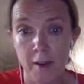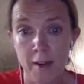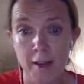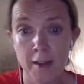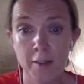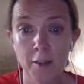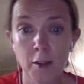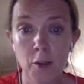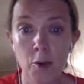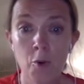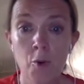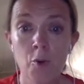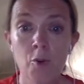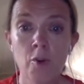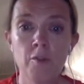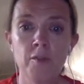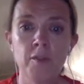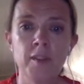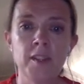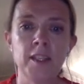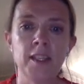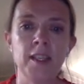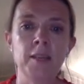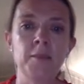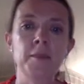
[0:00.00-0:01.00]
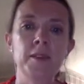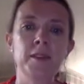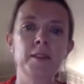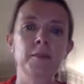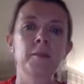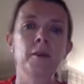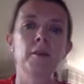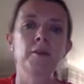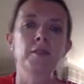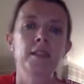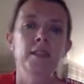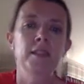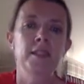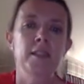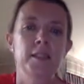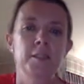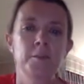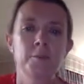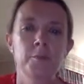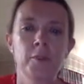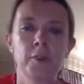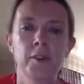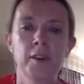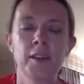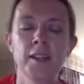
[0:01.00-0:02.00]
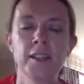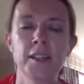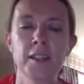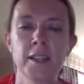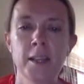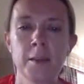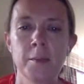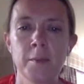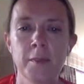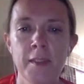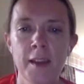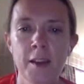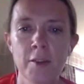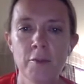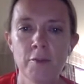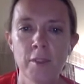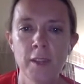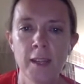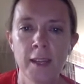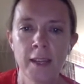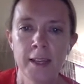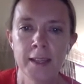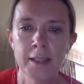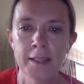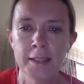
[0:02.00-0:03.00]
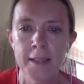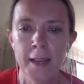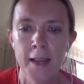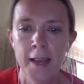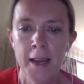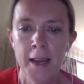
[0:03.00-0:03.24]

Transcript: And at the core of the team is a multidisciplinary team. And that really is